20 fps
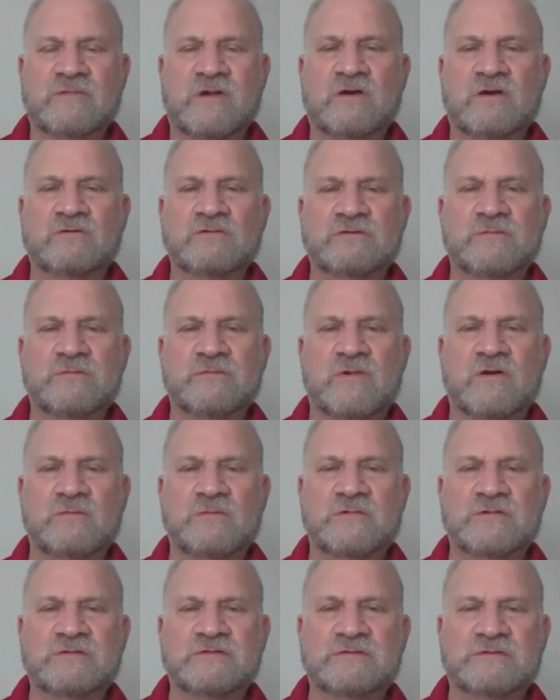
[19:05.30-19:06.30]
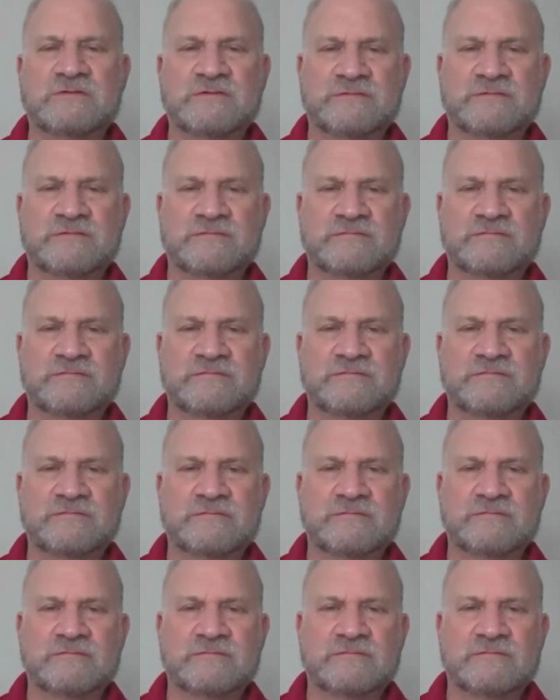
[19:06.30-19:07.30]
only moment,
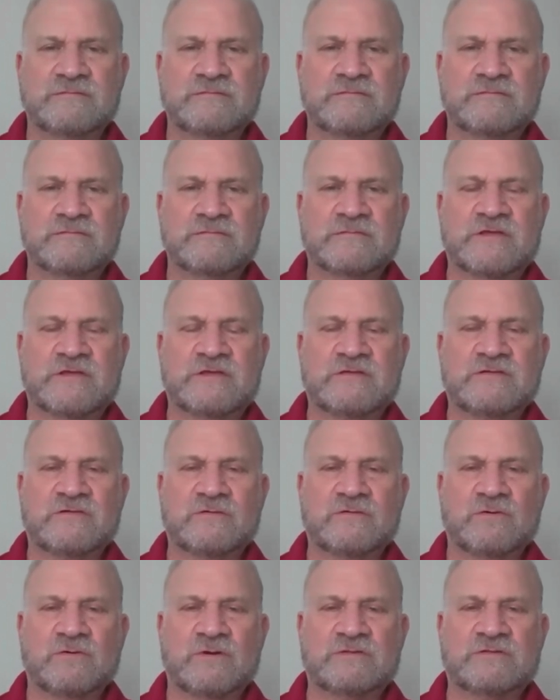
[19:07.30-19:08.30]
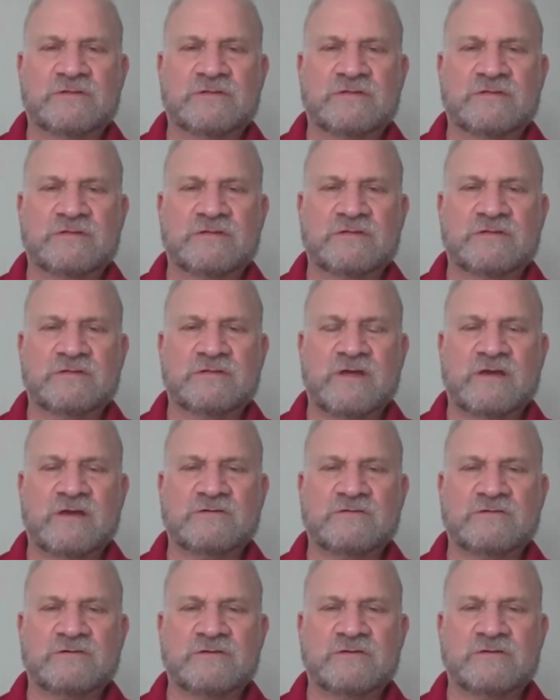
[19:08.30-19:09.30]
just what this
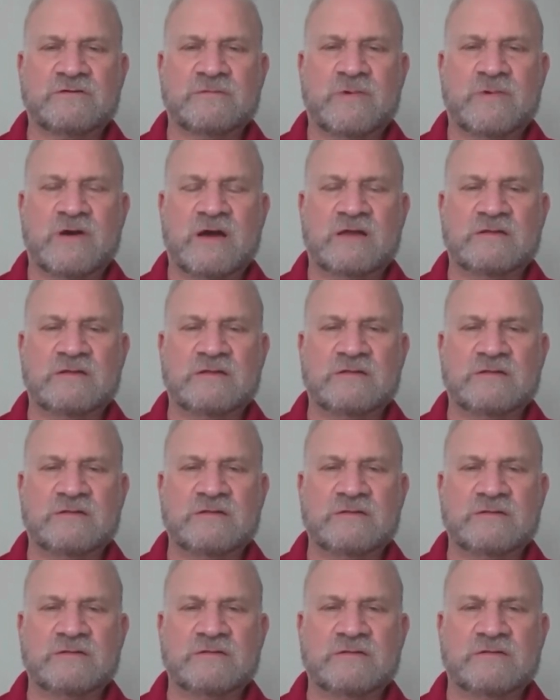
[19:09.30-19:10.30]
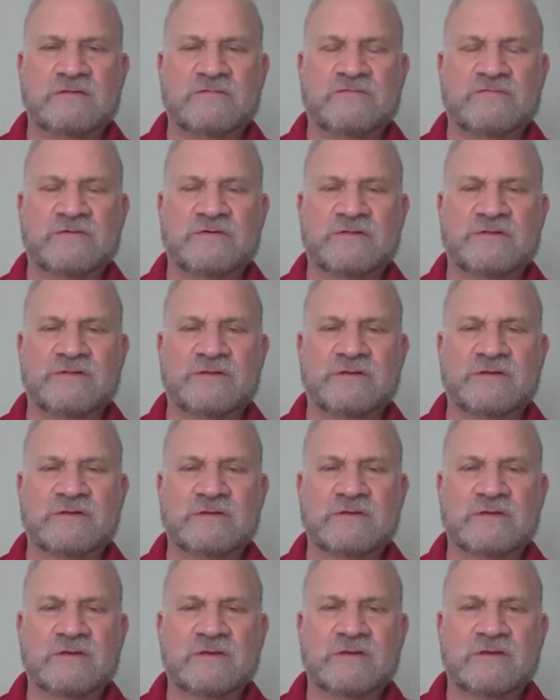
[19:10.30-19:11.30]
sensation in the body is
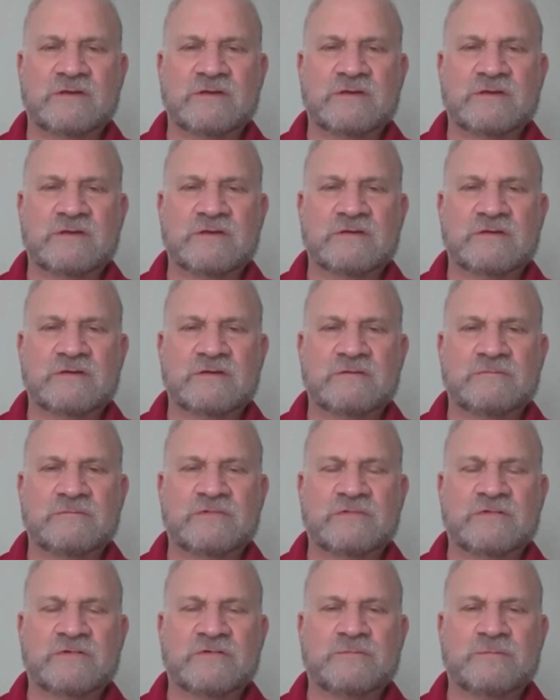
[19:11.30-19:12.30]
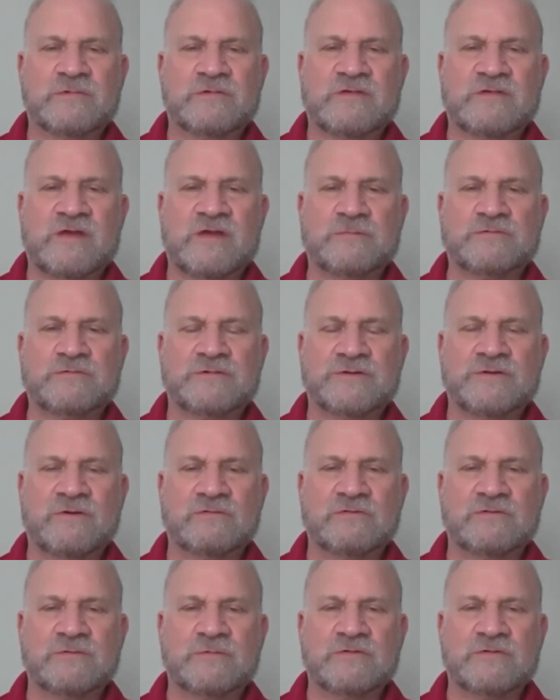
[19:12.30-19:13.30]
feeling, this perception,
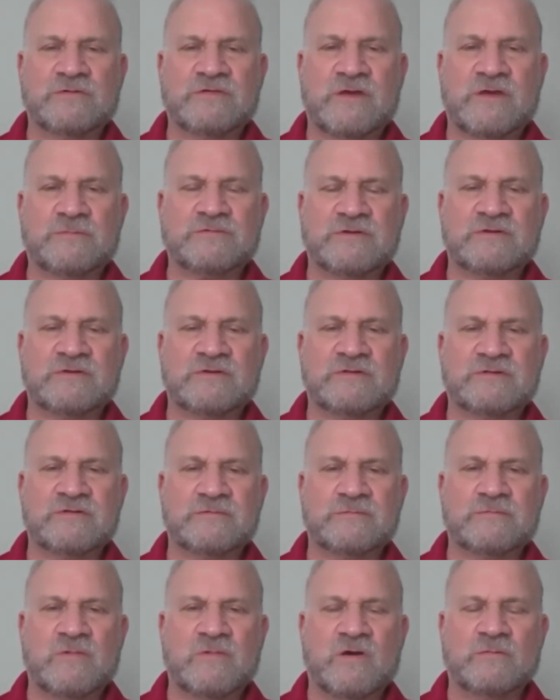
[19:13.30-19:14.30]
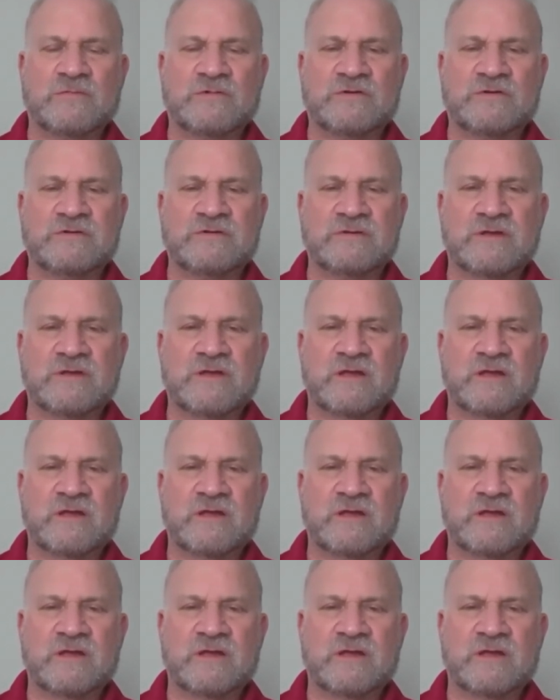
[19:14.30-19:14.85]
only perception at this moment,